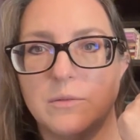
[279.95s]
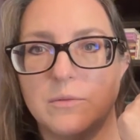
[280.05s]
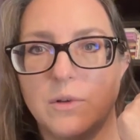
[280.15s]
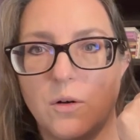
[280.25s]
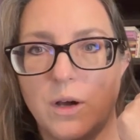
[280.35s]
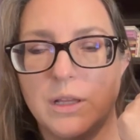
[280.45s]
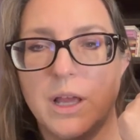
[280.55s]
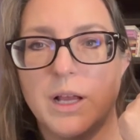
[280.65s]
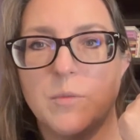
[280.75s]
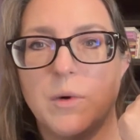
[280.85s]
go on
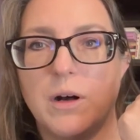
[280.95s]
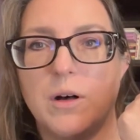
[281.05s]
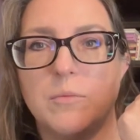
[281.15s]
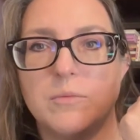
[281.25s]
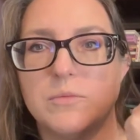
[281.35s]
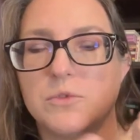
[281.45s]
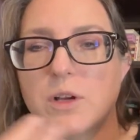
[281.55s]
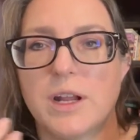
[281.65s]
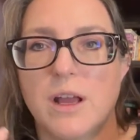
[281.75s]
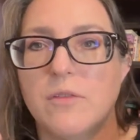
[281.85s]
like a balm,
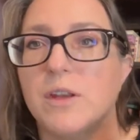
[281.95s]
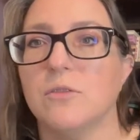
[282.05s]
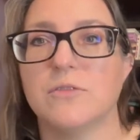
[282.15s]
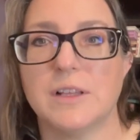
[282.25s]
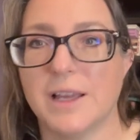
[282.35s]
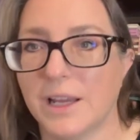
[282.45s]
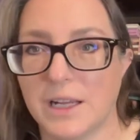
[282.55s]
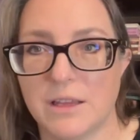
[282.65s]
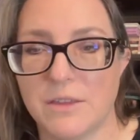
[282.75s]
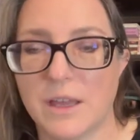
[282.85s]
dry down, they don't feel like
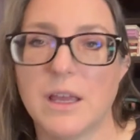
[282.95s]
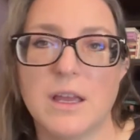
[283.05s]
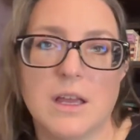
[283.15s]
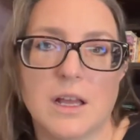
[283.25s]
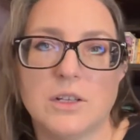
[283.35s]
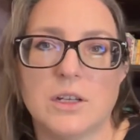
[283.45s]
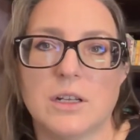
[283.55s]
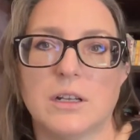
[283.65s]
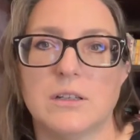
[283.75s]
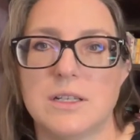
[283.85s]
anything, and you get
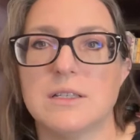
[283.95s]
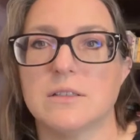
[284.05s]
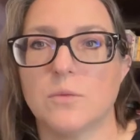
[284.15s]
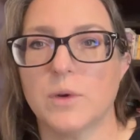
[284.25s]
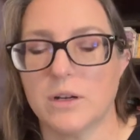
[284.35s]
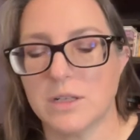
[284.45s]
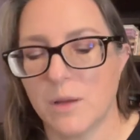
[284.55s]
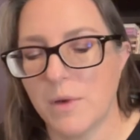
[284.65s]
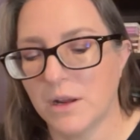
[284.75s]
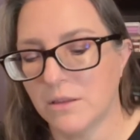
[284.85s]
a decent wear
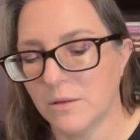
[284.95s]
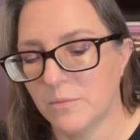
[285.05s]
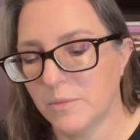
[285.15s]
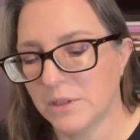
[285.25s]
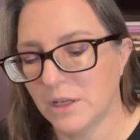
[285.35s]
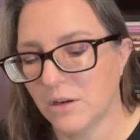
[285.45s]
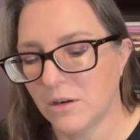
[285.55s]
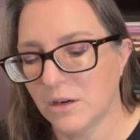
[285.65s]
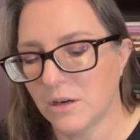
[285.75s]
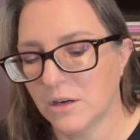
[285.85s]
time out of them, but
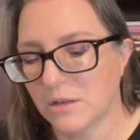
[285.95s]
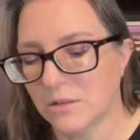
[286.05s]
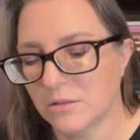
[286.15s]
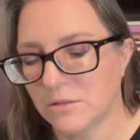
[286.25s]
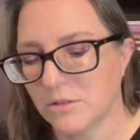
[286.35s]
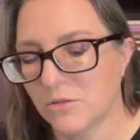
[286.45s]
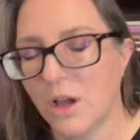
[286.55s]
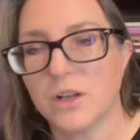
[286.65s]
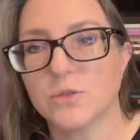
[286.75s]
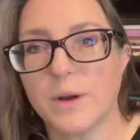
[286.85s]
they're
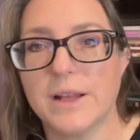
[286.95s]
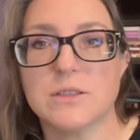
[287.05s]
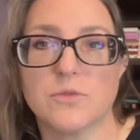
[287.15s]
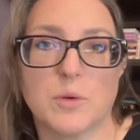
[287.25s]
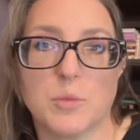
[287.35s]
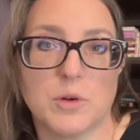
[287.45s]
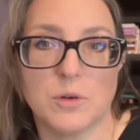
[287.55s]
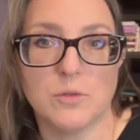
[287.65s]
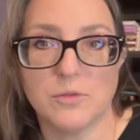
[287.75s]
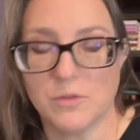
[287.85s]
not transfer
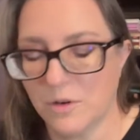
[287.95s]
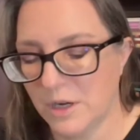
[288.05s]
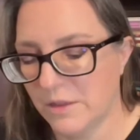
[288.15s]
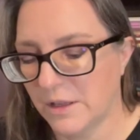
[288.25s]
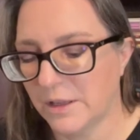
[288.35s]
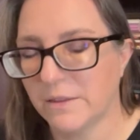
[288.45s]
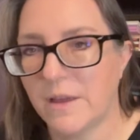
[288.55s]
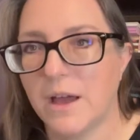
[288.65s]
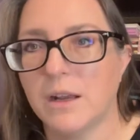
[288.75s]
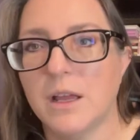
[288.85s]
proof or anything like
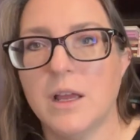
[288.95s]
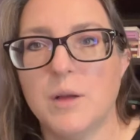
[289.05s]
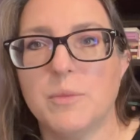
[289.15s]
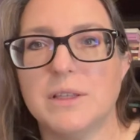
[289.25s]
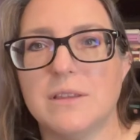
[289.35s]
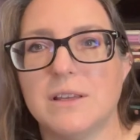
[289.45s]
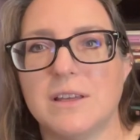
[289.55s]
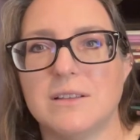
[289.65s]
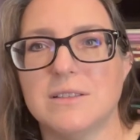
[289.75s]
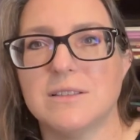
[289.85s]
that. But the thing
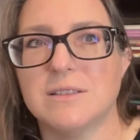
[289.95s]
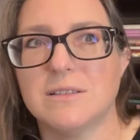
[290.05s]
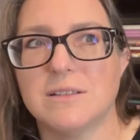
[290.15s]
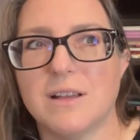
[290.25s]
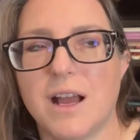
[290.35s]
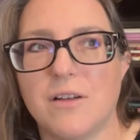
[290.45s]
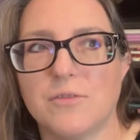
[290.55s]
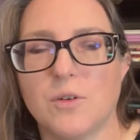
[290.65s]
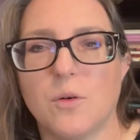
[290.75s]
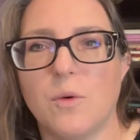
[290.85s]
is,
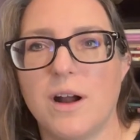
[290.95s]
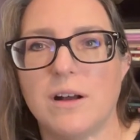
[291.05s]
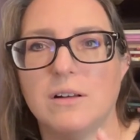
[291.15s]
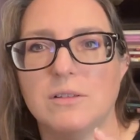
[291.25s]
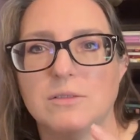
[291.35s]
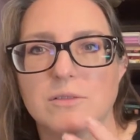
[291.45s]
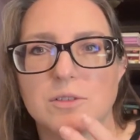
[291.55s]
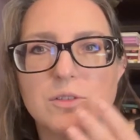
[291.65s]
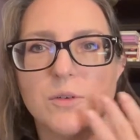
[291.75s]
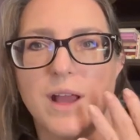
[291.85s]
after a while,
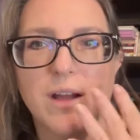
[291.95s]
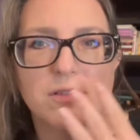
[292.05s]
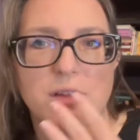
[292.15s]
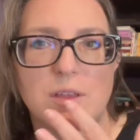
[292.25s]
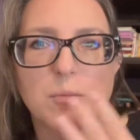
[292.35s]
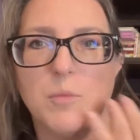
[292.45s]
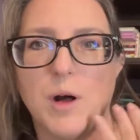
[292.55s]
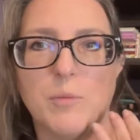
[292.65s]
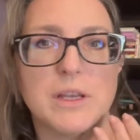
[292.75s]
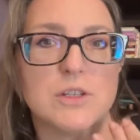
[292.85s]
you don't have anything
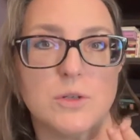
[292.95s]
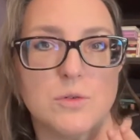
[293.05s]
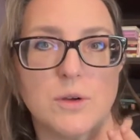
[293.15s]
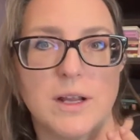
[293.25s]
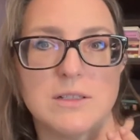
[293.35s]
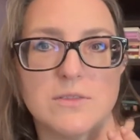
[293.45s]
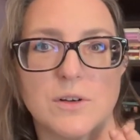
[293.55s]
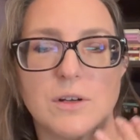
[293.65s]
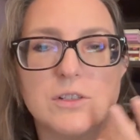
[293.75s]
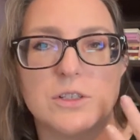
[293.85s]
balmy to
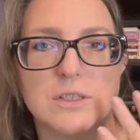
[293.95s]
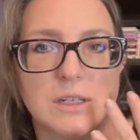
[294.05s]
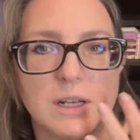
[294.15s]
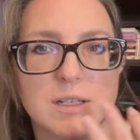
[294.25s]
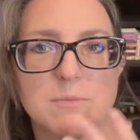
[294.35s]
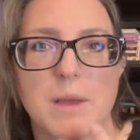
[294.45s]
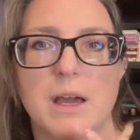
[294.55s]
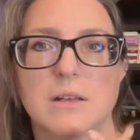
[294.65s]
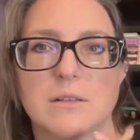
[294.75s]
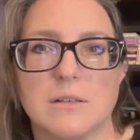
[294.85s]
transfer. It's just a nice
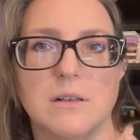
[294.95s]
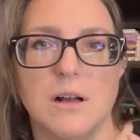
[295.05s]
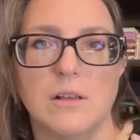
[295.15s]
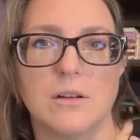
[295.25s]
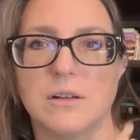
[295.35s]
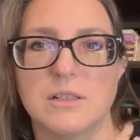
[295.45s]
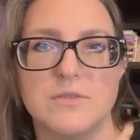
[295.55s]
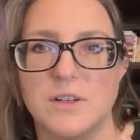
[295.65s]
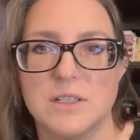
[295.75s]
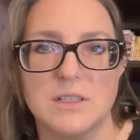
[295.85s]
matte color, and it's
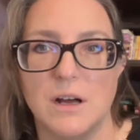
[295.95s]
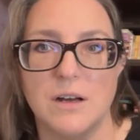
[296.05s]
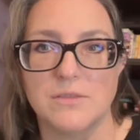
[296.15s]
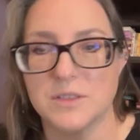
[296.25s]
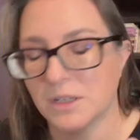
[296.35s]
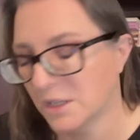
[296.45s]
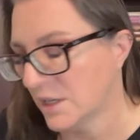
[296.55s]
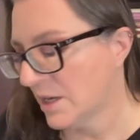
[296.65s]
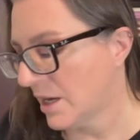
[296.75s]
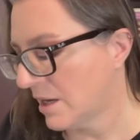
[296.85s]
very soft.
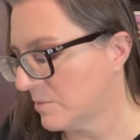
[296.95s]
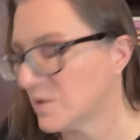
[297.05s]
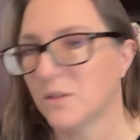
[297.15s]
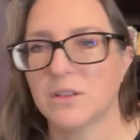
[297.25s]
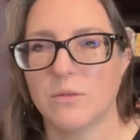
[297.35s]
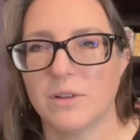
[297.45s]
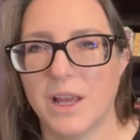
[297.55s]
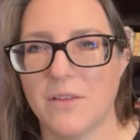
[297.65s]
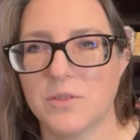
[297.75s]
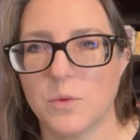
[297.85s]
So you don't really
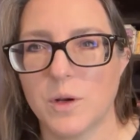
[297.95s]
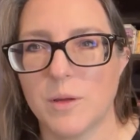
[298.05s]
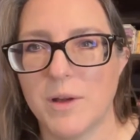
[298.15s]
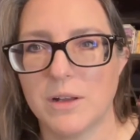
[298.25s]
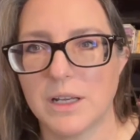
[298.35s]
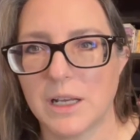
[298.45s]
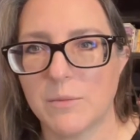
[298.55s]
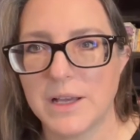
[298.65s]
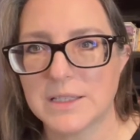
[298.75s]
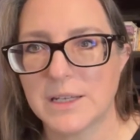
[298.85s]
have to worry about getting
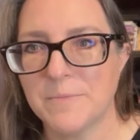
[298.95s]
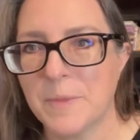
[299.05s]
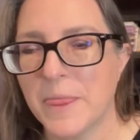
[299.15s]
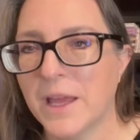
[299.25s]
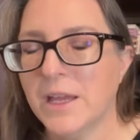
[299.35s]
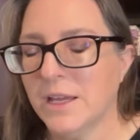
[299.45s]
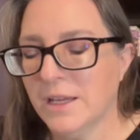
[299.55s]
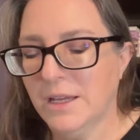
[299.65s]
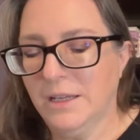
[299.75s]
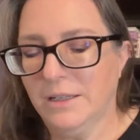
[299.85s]
messy.
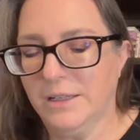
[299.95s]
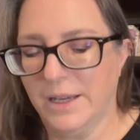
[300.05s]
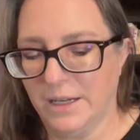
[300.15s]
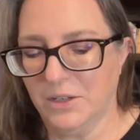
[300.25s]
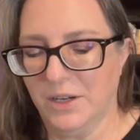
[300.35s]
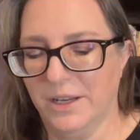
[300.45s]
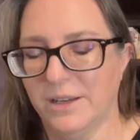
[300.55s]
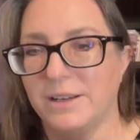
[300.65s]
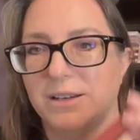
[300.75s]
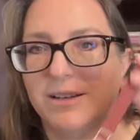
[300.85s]
Now,
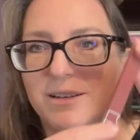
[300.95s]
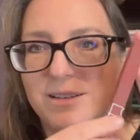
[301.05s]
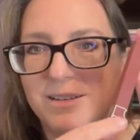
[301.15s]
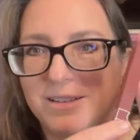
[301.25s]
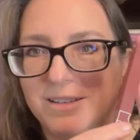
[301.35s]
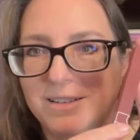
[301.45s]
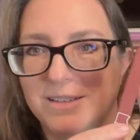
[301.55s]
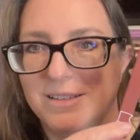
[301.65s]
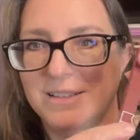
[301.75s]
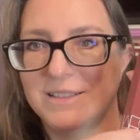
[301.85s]

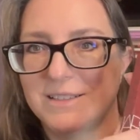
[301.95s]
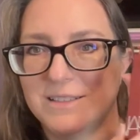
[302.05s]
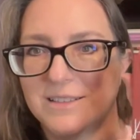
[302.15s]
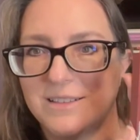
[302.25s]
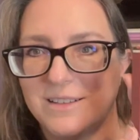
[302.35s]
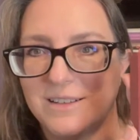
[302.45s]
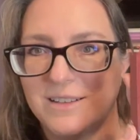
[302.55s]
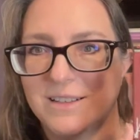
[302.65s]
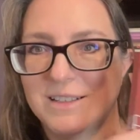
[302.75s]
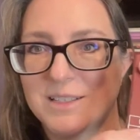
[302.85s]
this
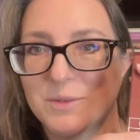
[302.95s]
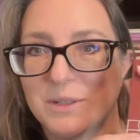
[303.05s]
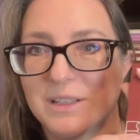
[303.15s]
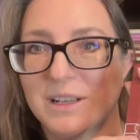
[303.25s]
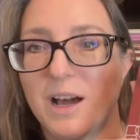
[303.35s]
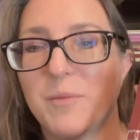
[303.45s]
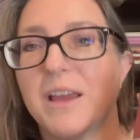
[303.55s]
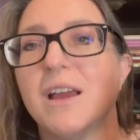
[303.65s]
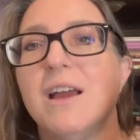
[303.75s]
is the one that got me.